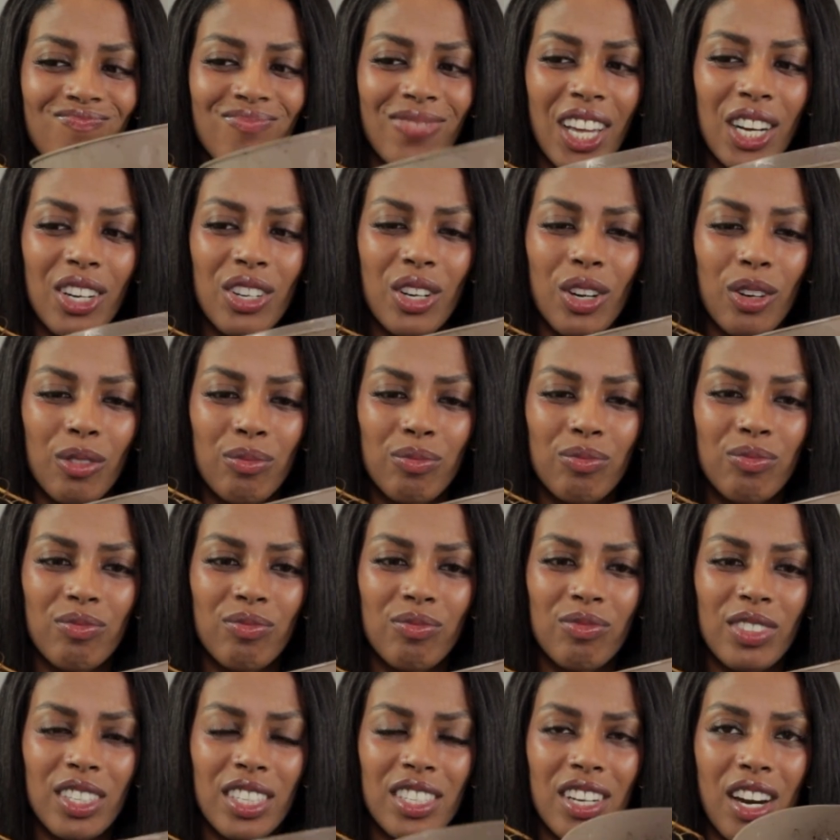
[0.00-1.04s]
I don't know,
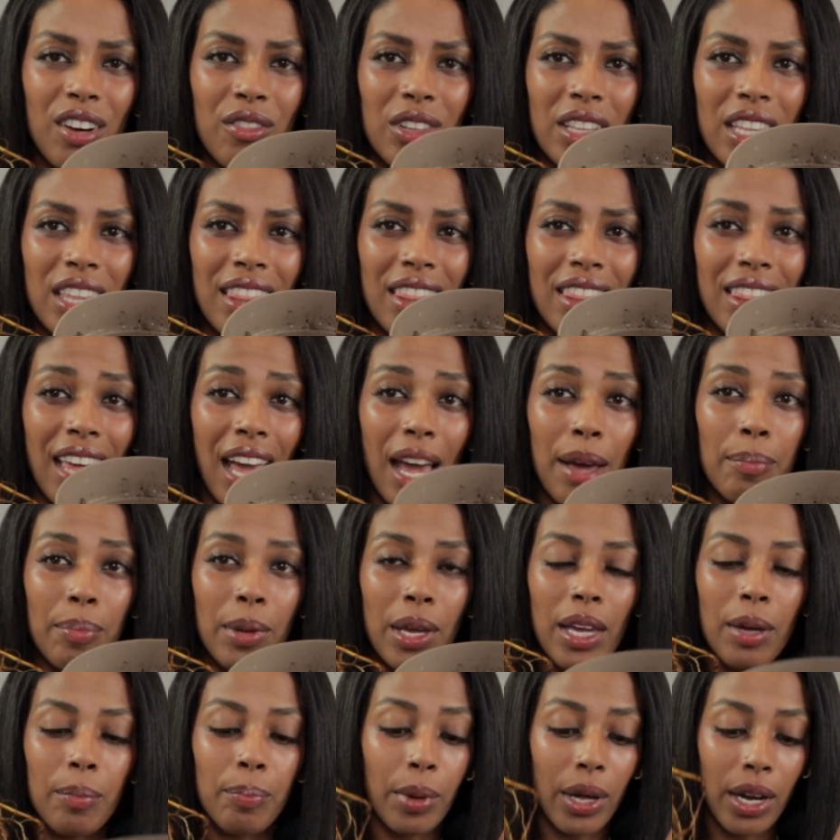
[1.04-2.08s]
it's not really that
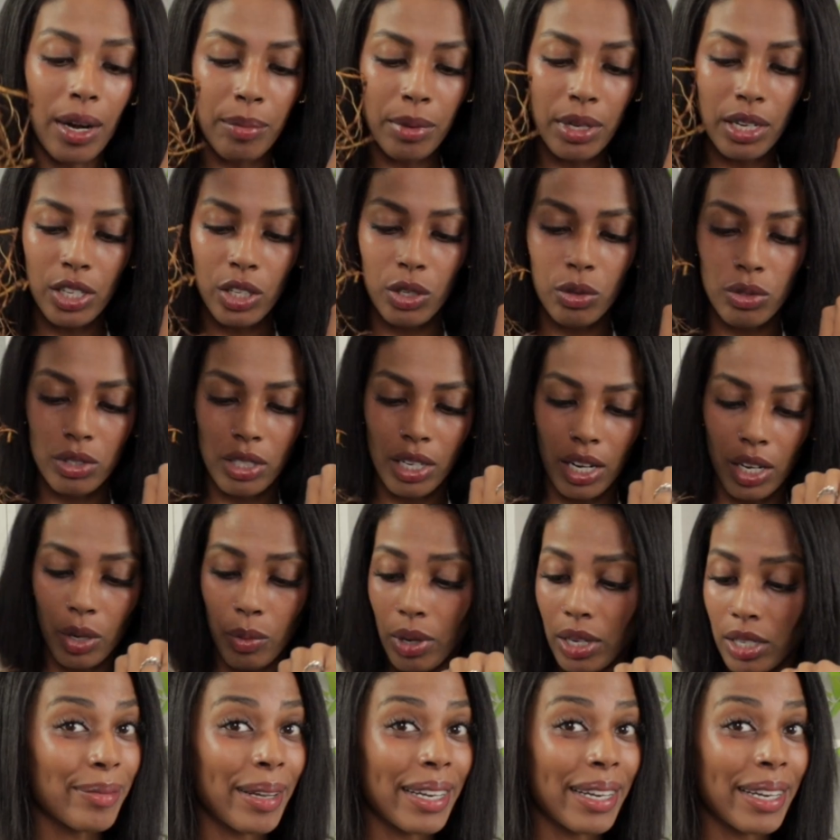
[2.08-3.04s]
big, but I'm gonna use it anyways.